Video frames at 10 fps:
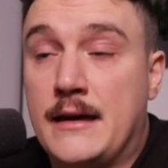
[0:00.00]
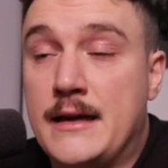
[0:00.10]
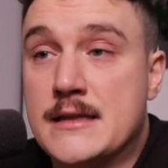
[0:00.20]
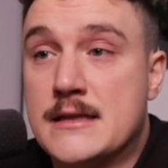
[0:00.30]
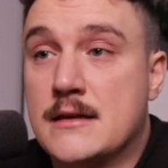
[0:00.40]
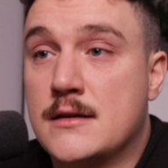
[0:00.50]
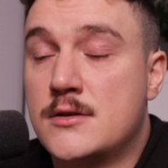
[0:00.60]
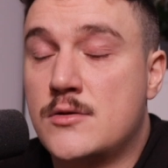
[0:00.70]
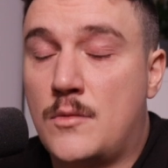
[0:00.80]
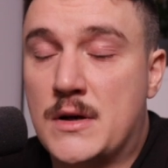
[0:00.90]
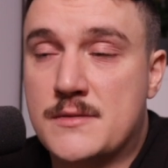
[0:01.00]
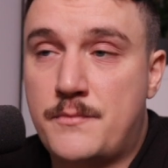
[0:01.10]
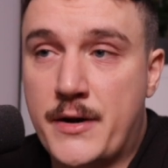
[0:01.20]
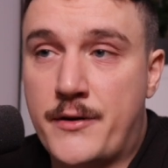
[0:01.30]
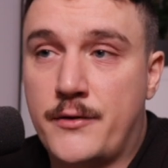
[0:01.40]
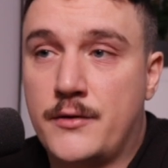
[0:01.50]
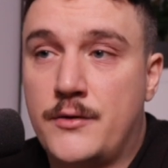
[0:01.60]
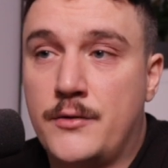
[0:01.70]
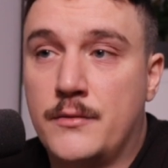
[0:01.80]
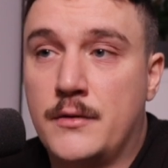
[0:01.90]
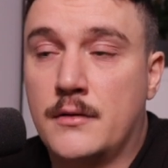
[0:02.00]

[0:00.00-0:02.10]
It's so much better to